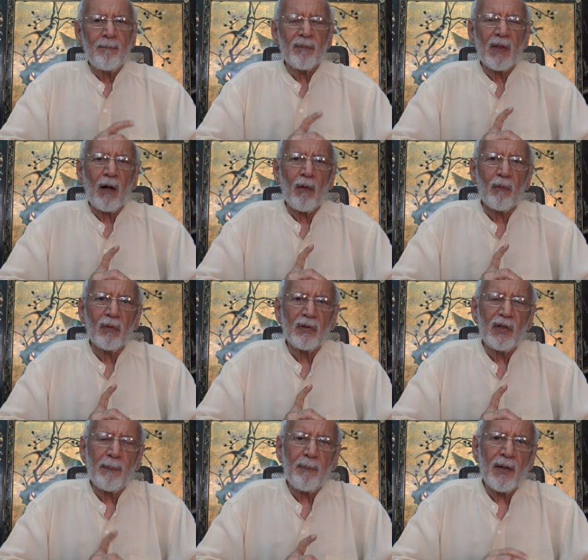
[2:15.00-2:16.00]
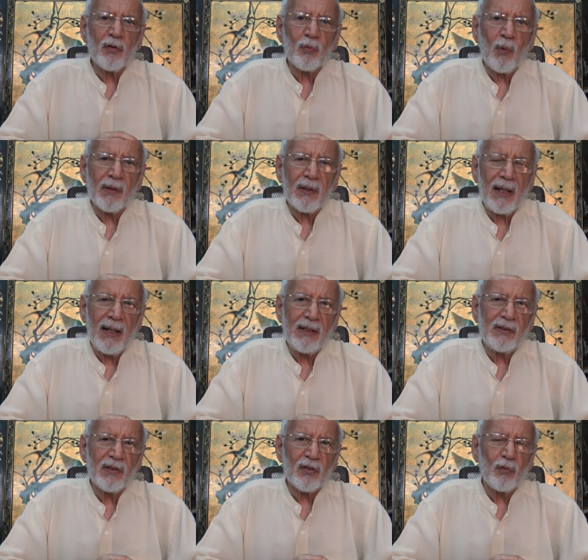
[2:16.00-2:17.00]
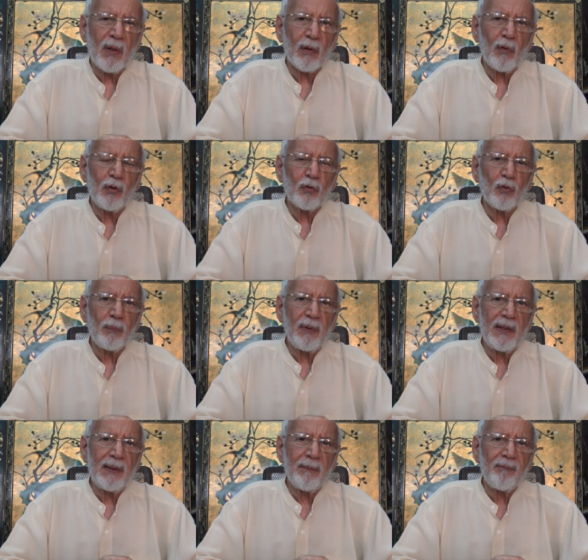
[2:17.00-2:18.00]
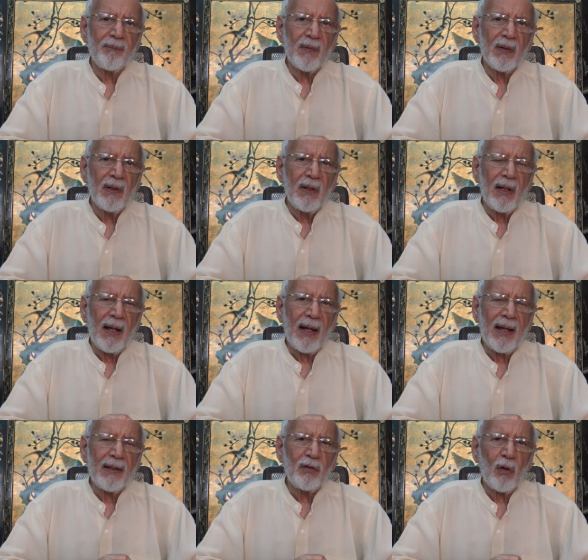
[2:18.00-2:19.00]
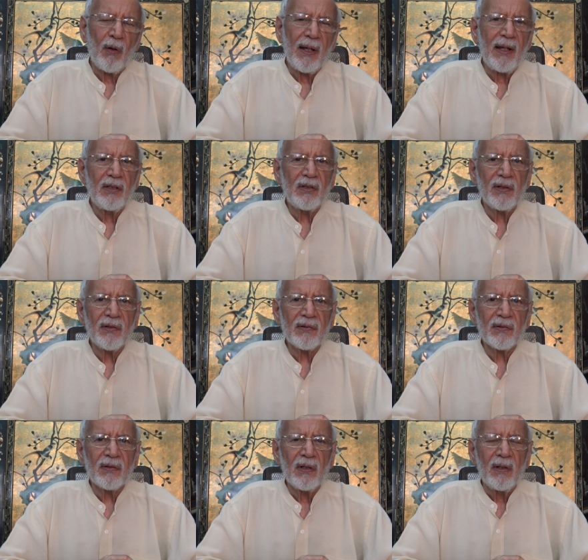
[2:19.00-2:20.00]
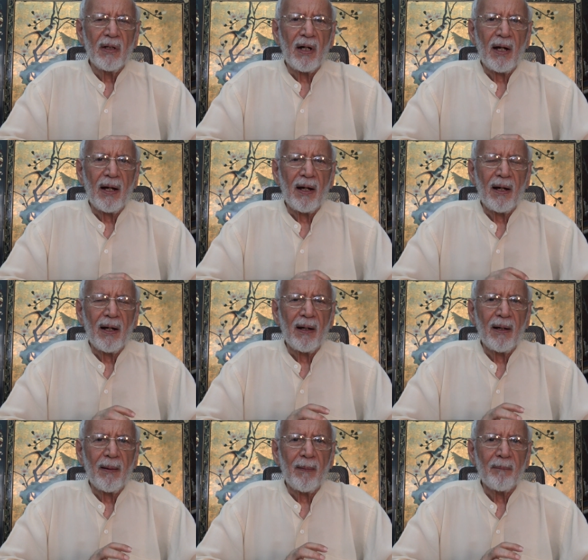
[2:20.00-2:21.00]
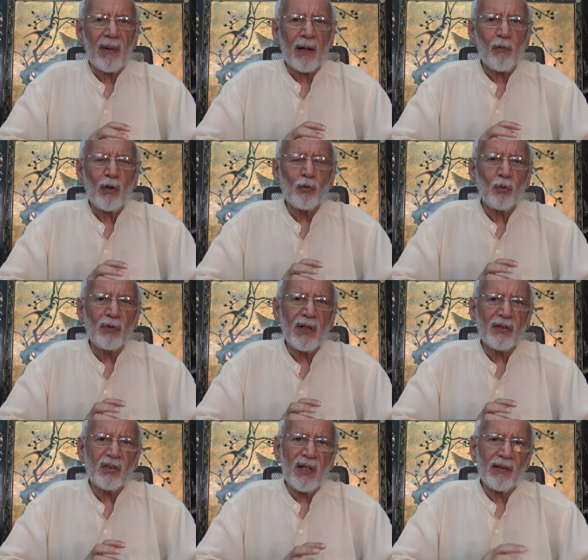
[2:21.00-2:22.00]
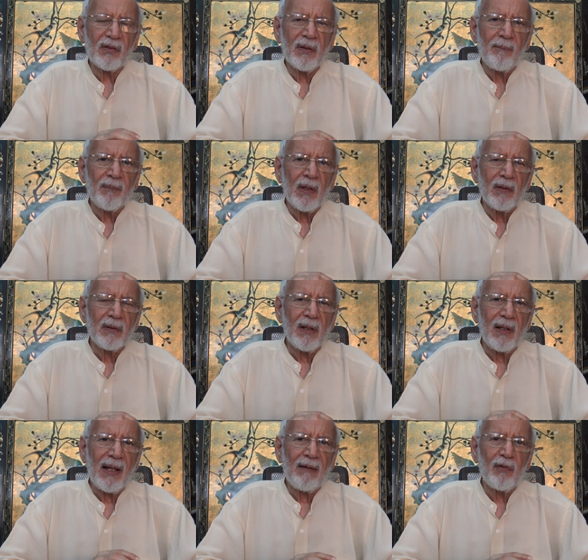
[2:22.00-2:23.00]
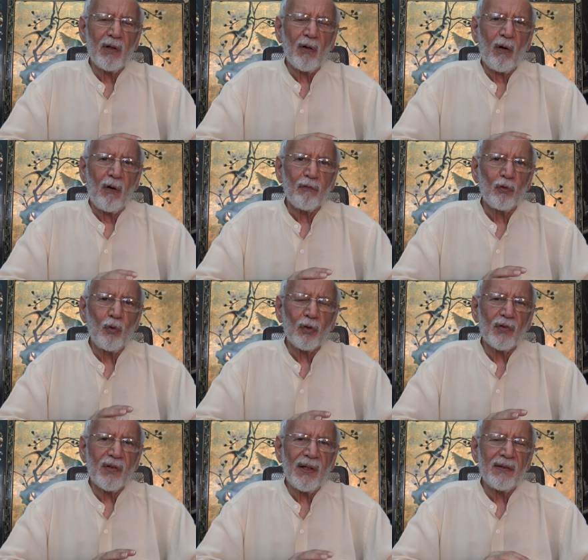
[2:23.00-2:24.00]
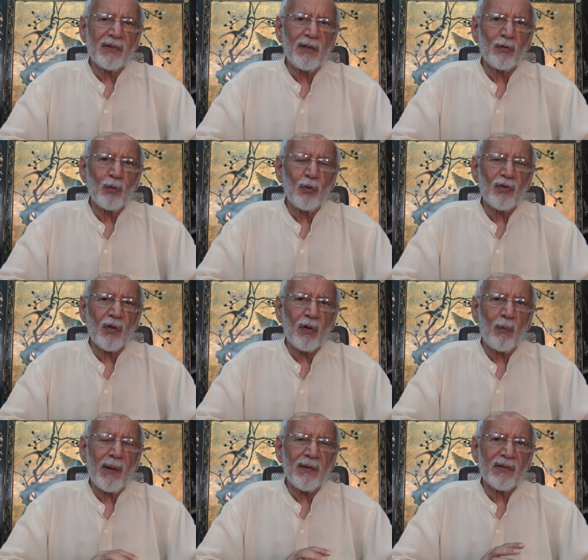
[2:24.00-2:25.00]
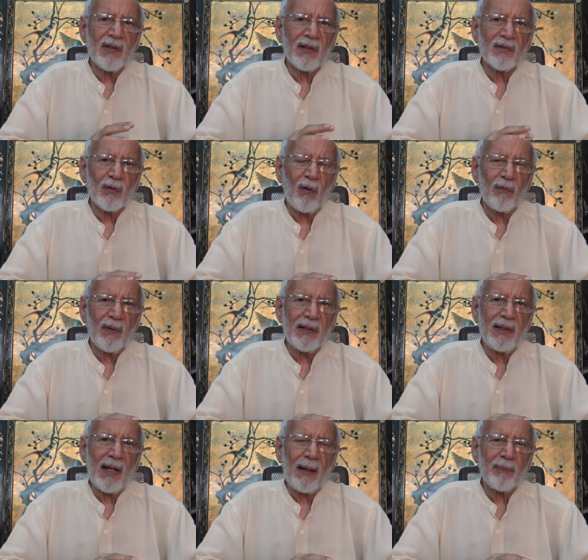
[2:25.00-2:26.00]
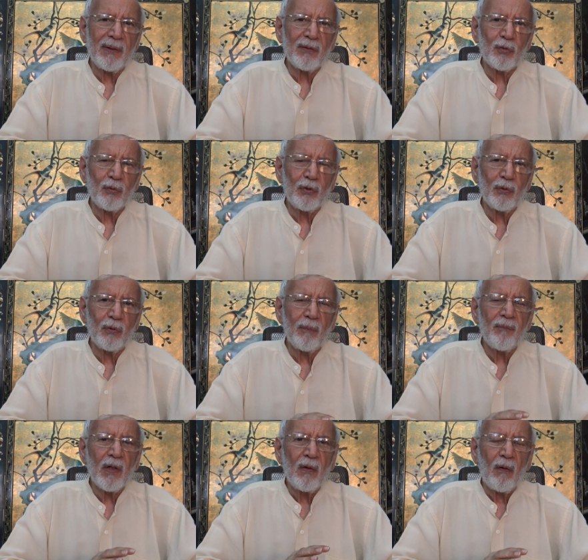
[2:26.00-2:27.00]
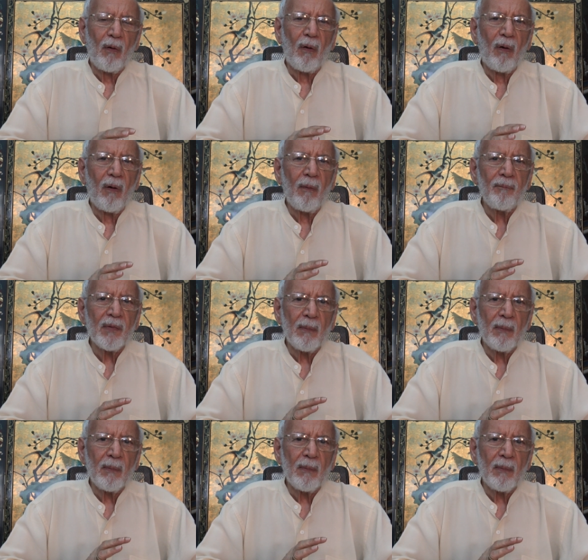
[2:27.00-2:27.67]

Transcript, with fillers: Now depends what ages you are going to be and your ages um, are going to dictate the level of good things in 2016 already happened to you or